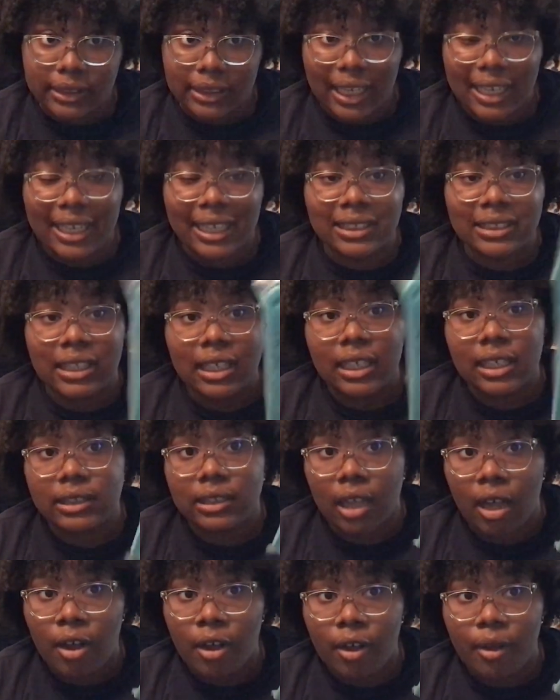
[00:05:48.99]
I can't say that's
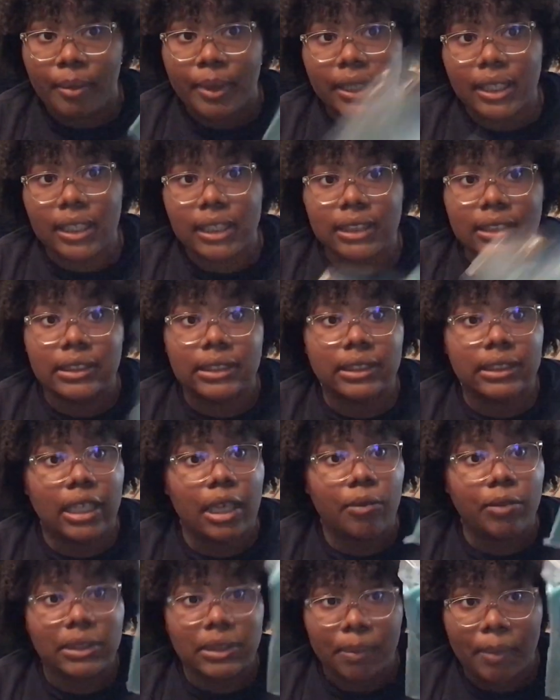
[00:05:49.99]
all because
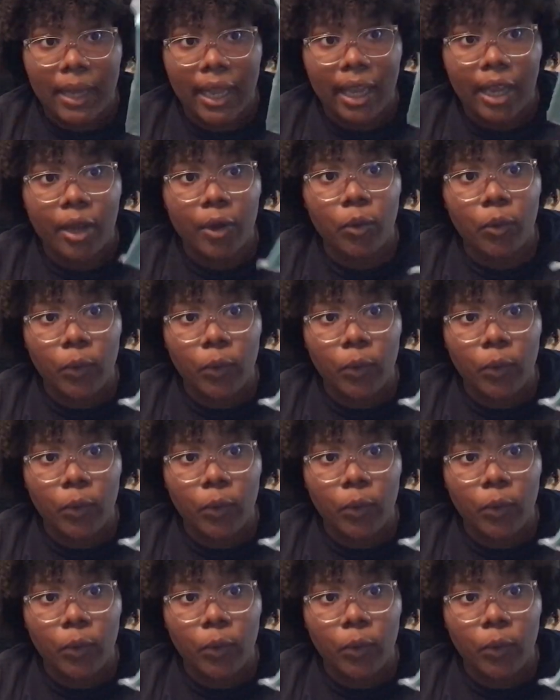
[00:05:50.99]
it was packed